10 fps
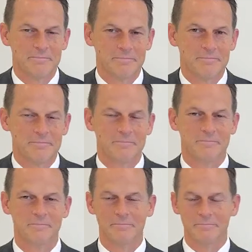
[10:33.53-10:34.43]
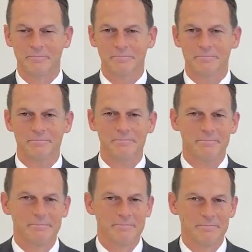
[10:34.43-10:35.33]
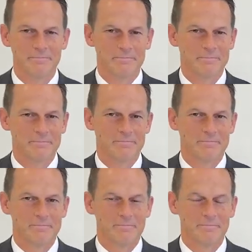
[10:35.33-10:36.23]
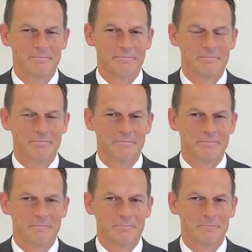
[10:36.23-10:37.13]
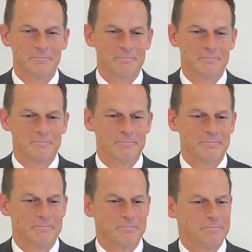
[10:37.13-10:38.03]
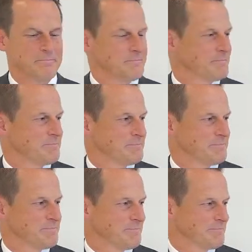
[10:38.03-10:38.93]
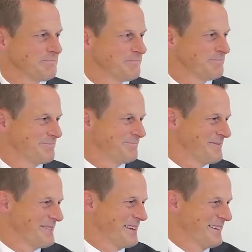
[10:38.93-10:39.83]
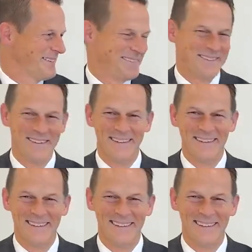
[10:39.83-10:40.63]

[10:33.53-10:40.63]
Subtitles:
This person isn't speaking.